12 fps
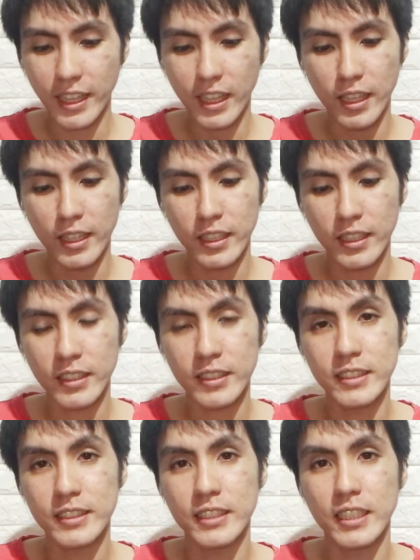
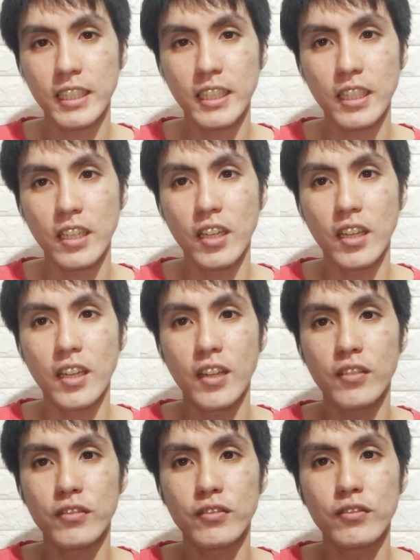And
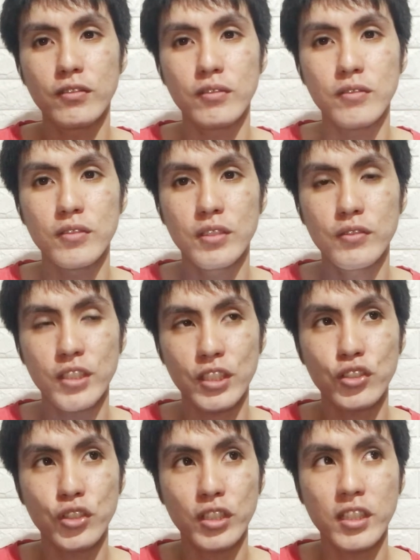I'm
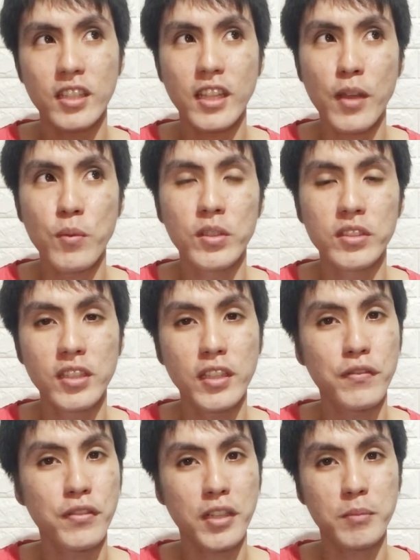very sure that I will
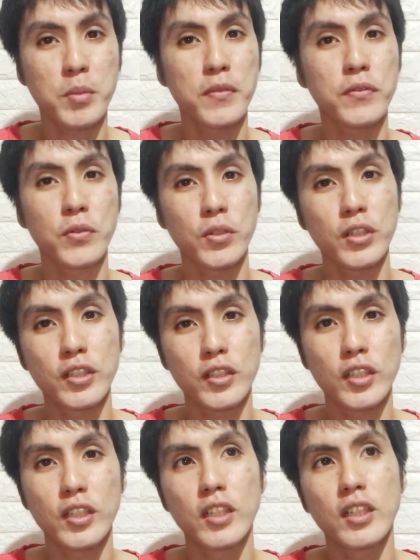deliver it before
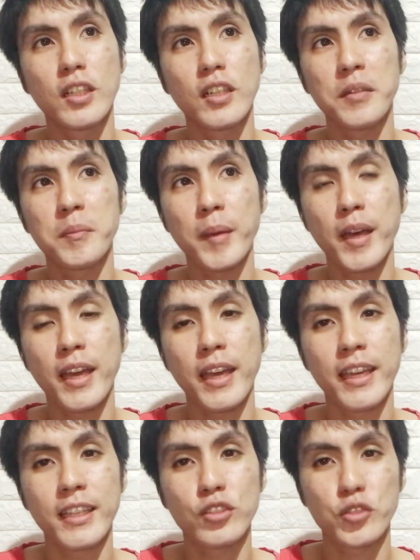
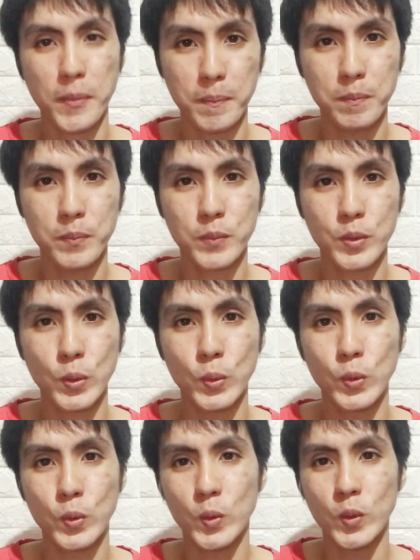my trip. So,
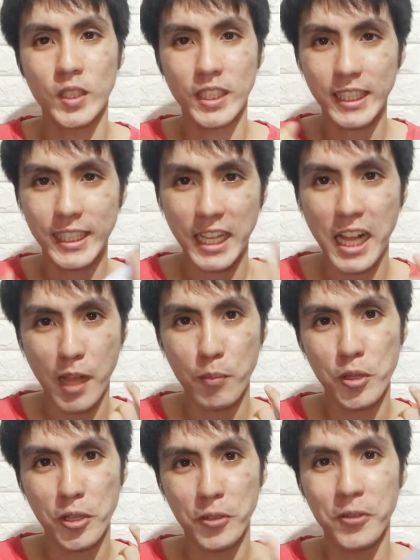
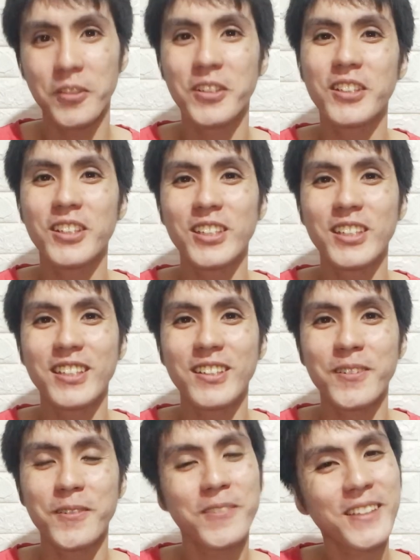naghahabol ako.
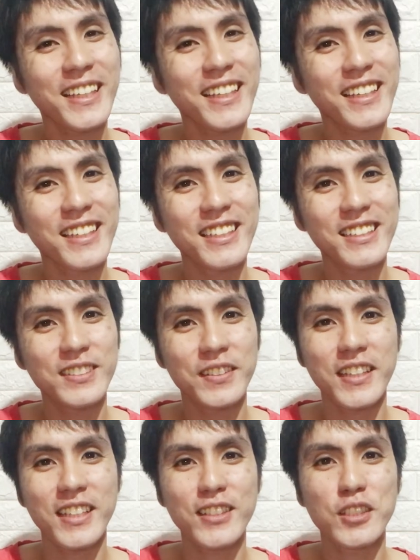Okay,
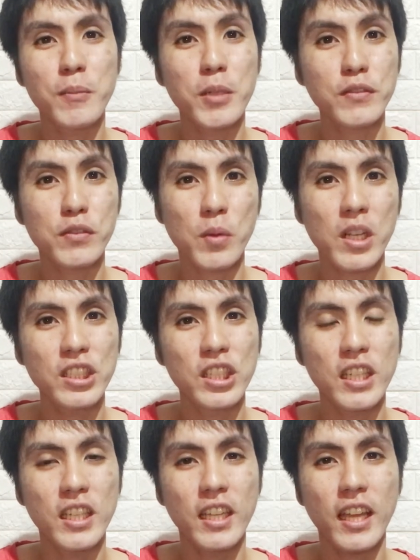so thank you so much for
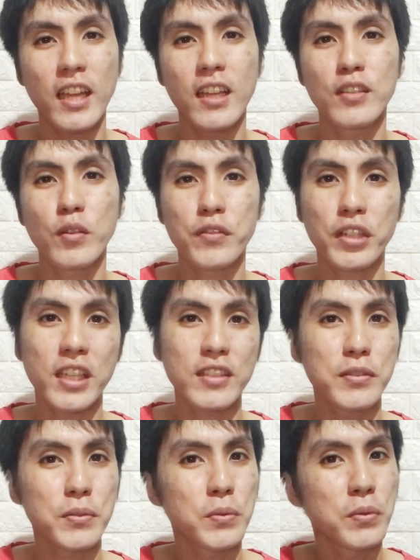watching, and don't
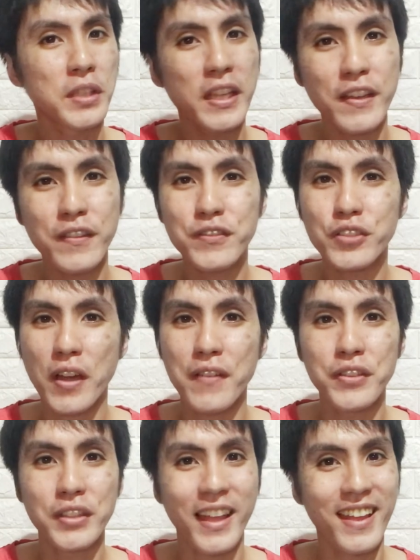forget to live,
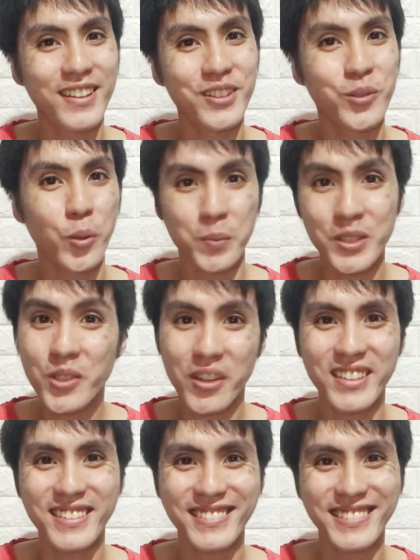travel, and be
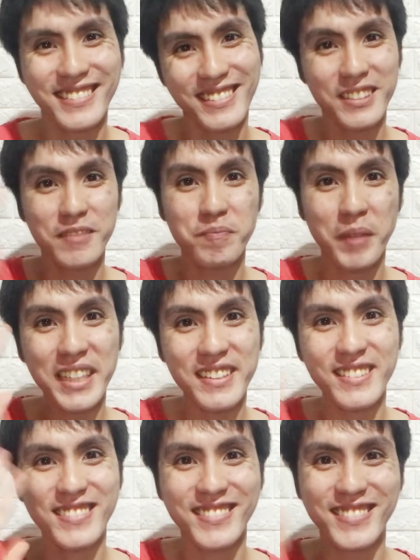sorry.
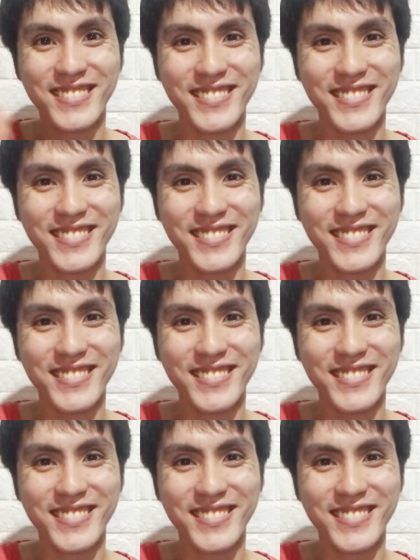Bye!